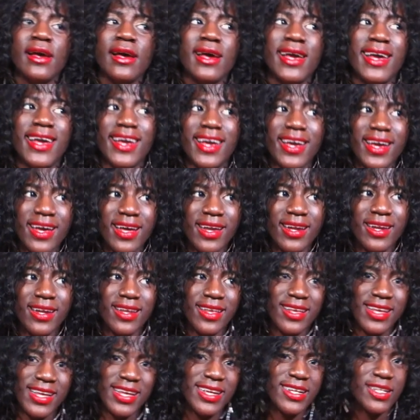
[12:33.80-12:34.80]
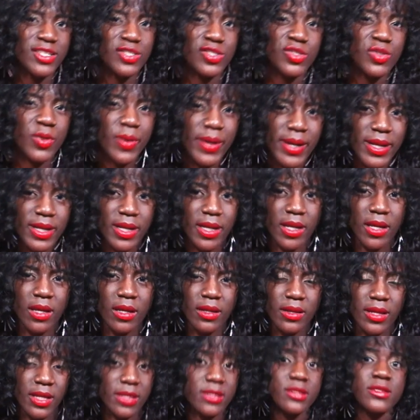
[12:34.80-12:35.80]
and he enjoyed
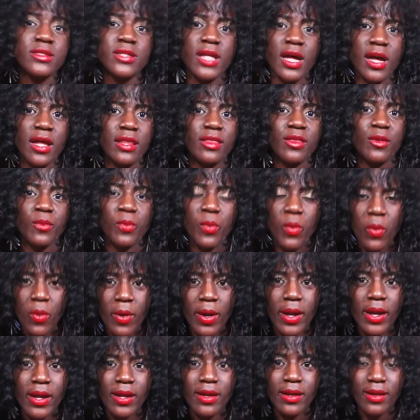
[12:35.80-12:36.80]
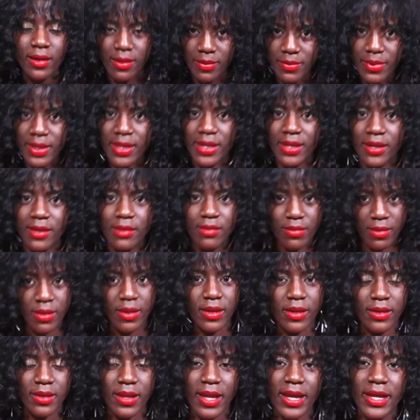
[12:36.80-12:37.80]
it. That's not the point. I mean,
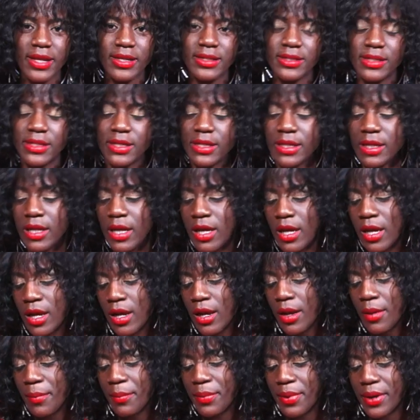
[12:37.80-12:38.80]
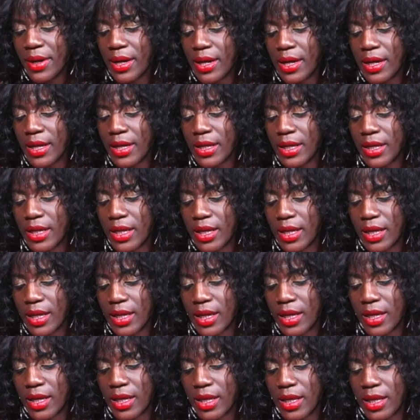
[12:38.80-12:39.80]
he liked it, but
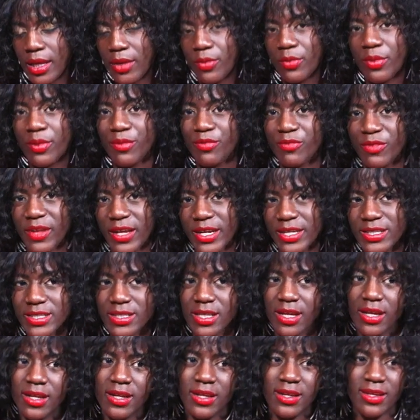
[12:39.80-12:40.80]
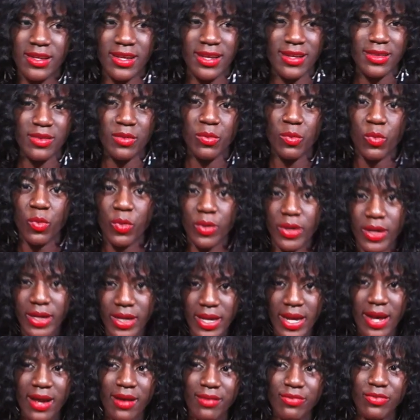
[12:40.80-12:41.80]
he reflects on it like the morning
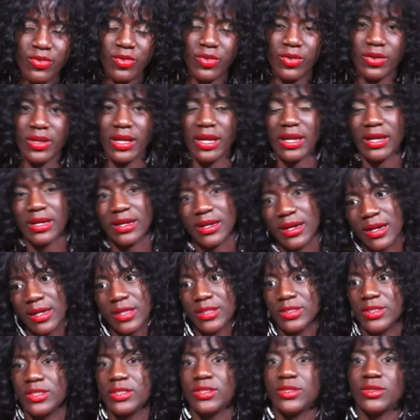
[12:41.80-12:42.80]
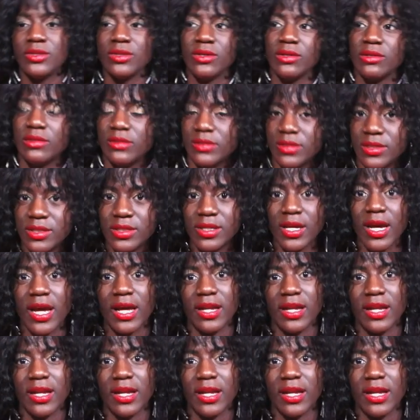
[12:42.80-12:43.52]
after, like, gosh, this girl is